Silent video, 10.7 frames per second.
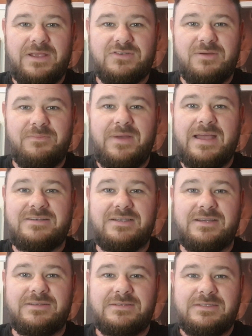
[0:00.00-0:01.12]
is compared
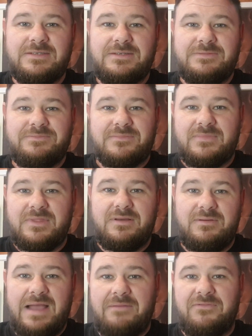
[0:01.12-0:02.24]
to
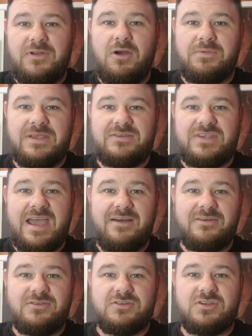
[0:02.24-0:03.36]
Anthony Hopkins'
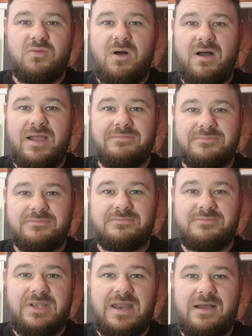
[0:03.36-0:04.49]
character's quite,
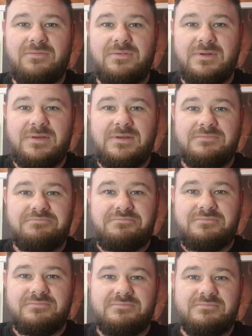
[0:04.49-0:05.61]
you know,
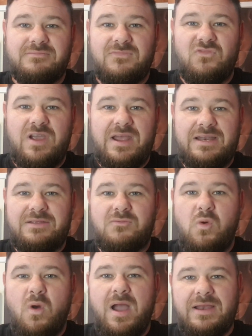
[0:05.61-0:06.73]
really
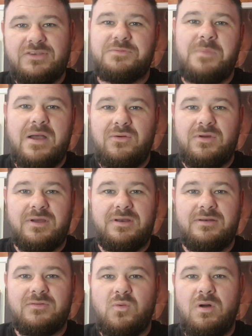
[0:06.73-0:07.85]
quietly spoken
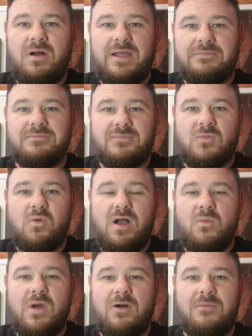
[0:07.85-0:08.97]
and quite
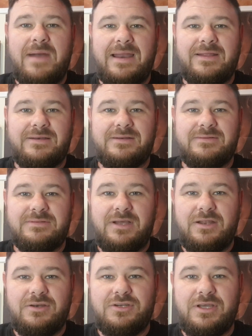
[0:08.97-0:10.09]
well mannered,
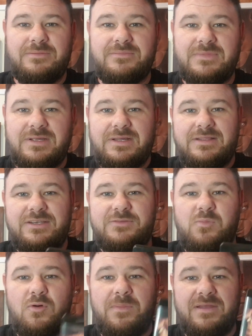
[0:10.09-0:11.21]
and this
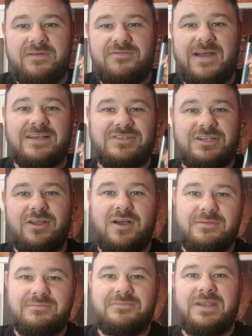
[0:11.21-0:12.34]
puppet Fats, he, like,
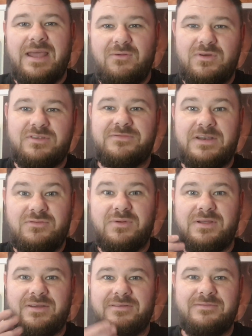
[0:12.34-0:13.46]
you know, was a
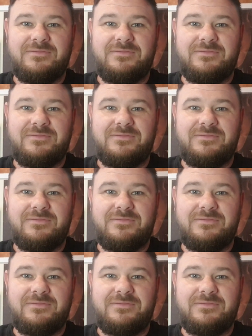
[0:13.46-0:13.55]
ventriloquist,